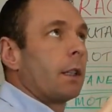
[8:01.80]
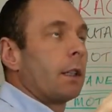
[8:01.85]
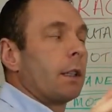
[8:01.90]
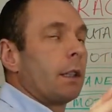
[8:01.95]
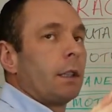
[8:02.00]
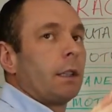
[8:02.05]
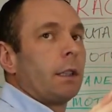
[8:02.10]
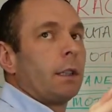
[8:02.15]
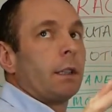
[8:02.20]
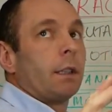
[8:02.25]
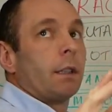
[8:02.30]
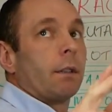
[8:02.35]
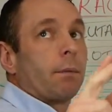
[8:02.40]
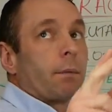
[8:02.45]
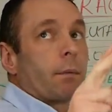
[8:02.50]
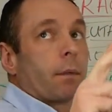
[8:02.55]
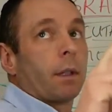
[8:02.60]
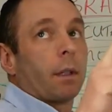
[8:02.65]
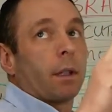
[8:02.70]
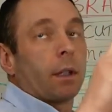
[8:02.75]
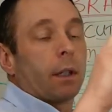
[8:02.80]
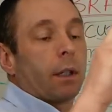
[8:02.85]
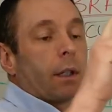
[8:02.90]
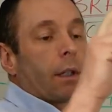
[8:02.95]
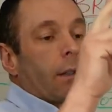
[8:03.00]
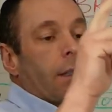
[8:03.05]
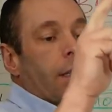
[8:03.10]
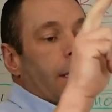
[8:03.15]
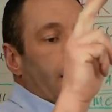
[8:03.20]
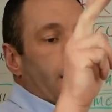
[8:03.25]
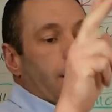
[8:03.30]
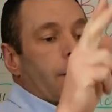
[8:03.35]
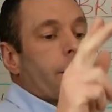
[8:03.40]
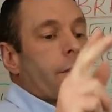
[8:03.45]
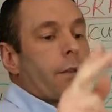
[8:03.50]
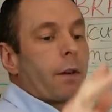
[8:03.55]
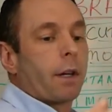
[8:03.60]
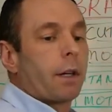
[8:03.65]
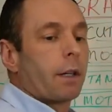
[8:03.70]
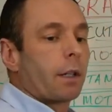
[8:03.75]
the
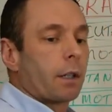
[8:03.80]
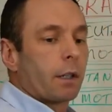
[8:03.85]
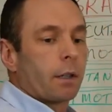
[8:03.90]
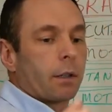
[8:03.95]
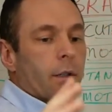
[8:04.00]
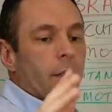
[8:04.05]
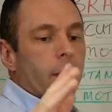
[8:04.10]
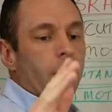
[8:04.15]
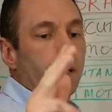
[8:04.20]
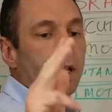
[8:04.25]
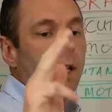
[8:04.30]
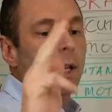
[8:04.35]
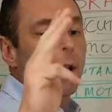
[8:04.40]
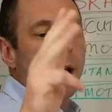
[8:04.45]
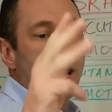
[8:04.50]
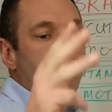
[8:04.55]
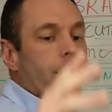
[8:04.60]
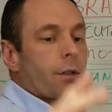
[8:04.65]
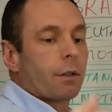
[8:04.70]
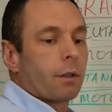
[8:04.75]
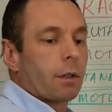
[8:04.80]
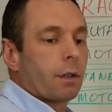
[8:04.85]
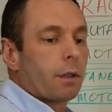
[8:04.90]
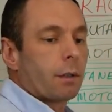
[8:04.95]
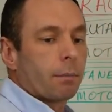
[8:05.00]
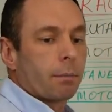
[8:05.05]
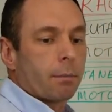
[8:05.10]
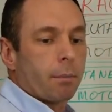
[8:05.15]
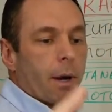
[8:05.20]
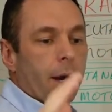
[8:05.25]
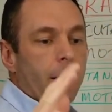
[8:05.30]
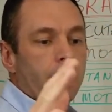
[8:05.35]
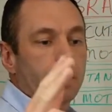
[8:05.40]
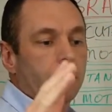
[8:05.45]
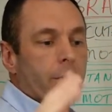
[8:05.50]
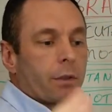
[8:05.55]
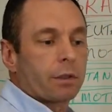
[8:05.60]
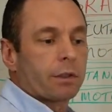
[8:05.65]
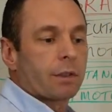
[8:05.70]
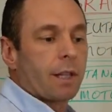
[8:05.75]
inferior lateral part
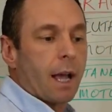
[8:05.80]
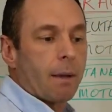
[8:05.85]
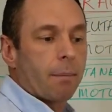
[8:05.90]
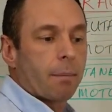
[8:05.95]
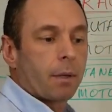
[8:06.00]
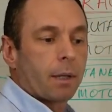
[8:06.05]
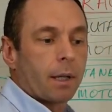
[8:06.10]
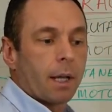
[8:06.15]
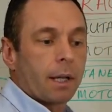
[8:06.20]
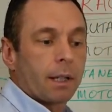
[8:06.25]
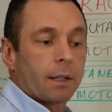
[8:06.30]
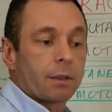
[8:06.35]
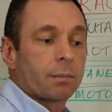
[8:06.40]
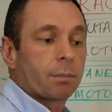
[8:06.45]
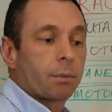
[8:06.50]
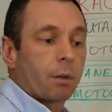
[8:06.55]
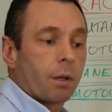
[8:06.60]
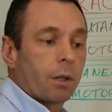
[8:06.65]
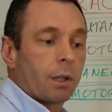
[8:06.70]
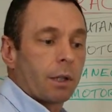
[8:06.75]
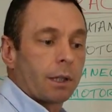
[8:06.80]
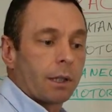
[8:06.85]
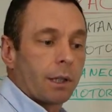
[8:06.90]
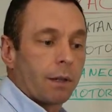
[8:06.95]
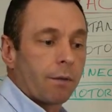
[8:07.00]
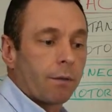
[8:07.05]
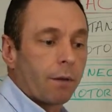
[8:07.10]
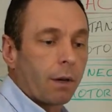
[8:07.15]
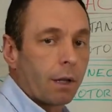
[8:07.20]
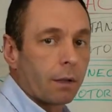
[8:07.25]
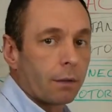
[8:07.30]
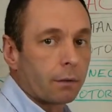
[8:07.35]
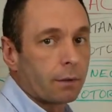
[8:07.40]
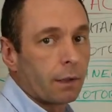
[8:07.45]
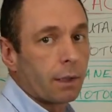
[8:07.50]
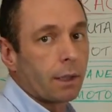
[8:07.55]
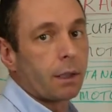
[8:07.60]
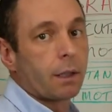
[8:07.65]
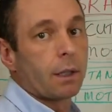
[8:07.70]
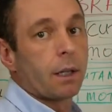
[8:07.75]
of your scapula, and it's broadly involved
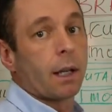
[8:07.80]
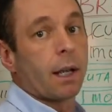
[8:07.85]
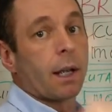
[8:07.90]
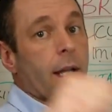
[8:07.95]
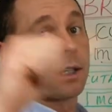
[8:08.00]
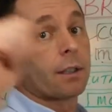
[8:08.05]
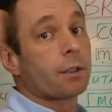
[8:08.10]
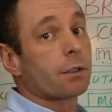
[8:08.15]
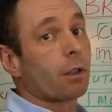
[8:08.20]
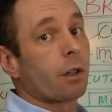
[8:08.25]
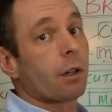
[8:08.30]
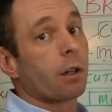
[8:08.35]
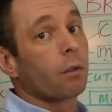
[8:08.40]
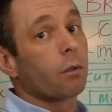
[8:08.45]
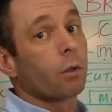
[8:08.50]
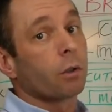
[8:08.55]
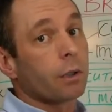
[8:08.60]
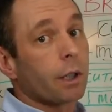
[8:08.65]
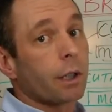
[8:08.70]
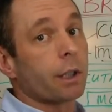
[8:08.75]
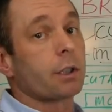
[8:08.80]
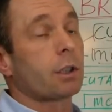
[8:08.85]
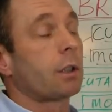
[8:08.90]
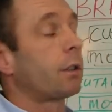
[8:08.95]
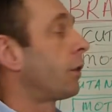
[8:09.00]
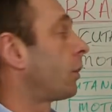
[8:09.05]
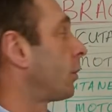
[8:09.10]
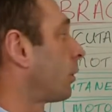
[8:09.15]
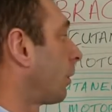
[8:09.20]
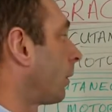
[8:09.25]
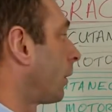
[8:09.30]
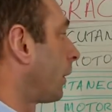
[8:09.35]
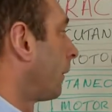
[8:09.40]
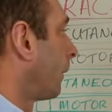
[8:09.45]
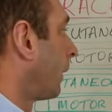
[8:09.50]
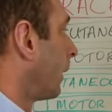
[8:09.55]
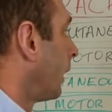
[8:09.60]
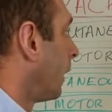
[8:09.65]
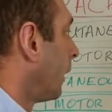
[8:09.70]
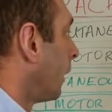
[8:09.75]
in external rotation of the shoulder.
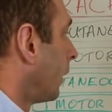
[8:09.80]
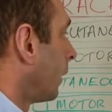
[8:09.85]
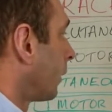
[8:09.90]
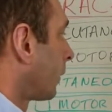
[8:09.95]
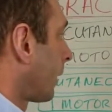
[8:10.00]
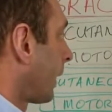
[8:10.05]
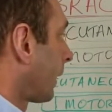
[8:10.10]
So